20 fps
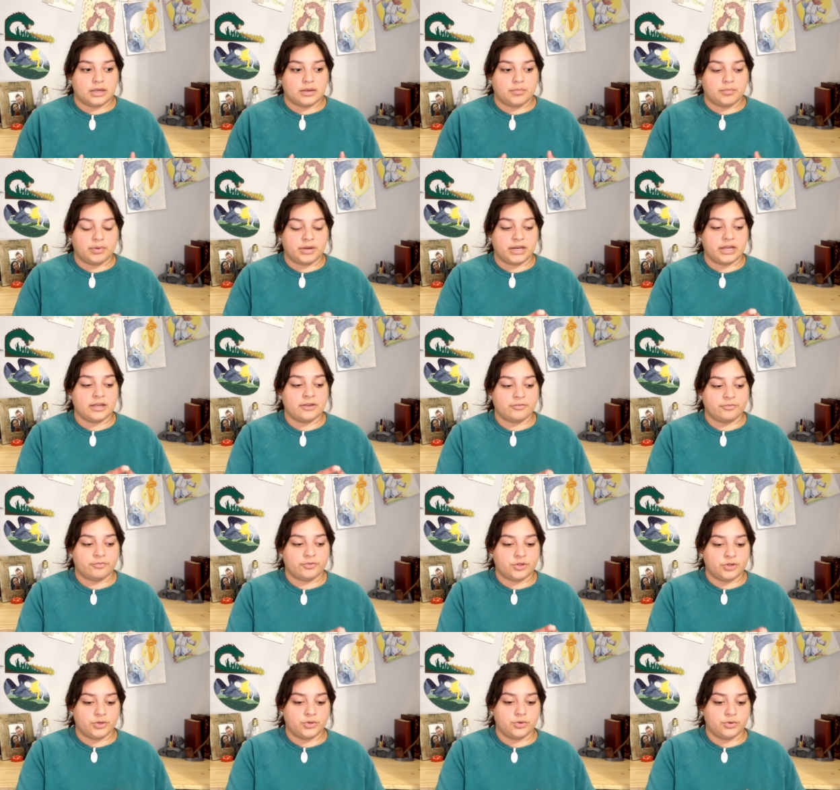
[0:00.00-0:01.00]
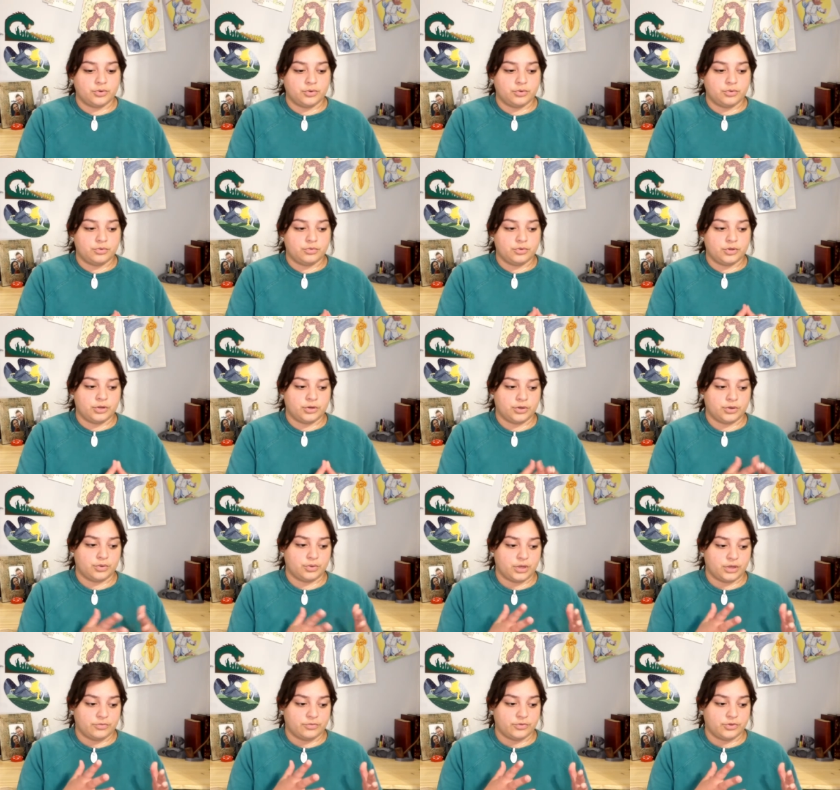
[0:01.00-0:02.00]
but if you, you
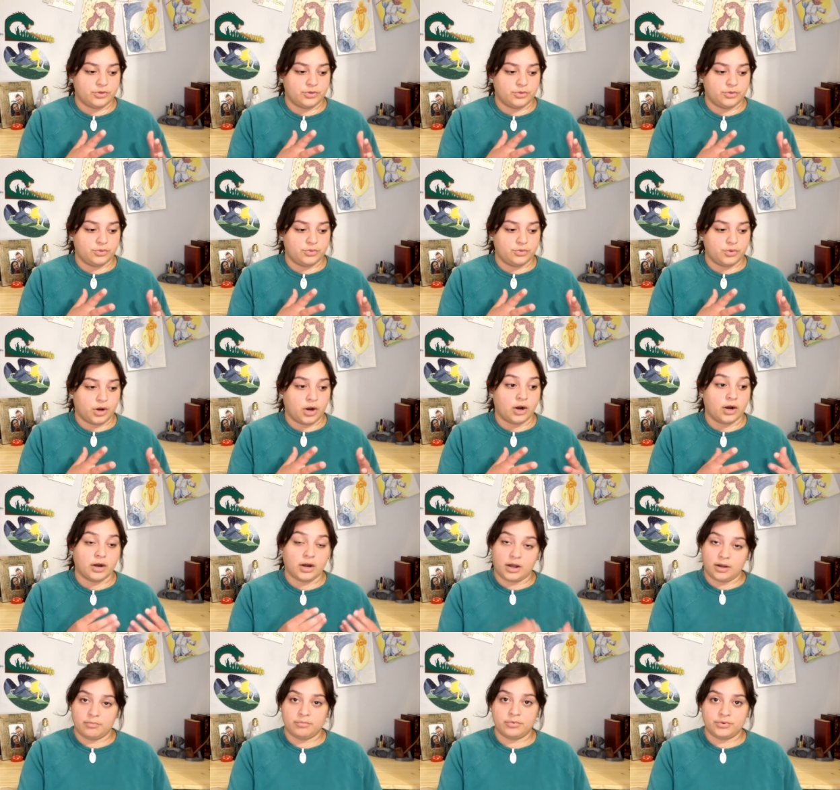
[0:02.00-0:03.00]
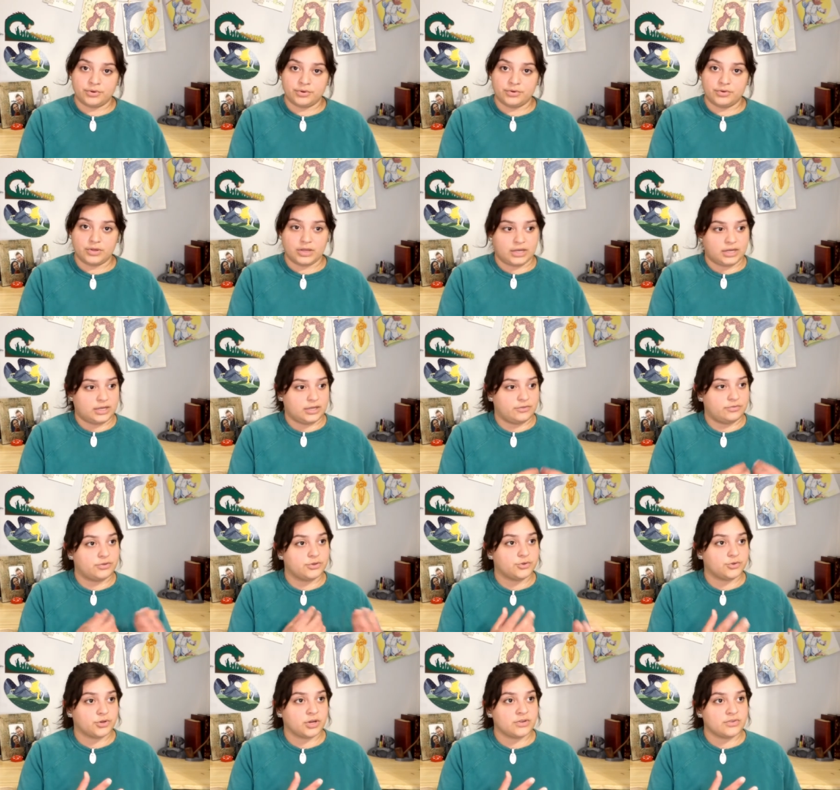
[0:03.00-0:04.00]
know, if you are humble and if
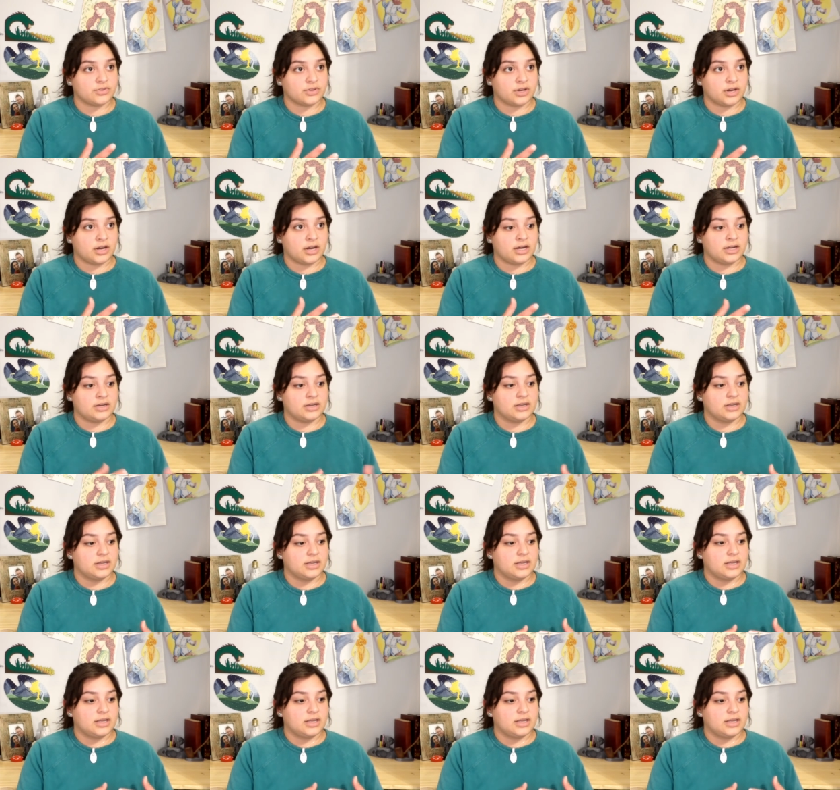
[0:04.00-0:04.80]
you trust God,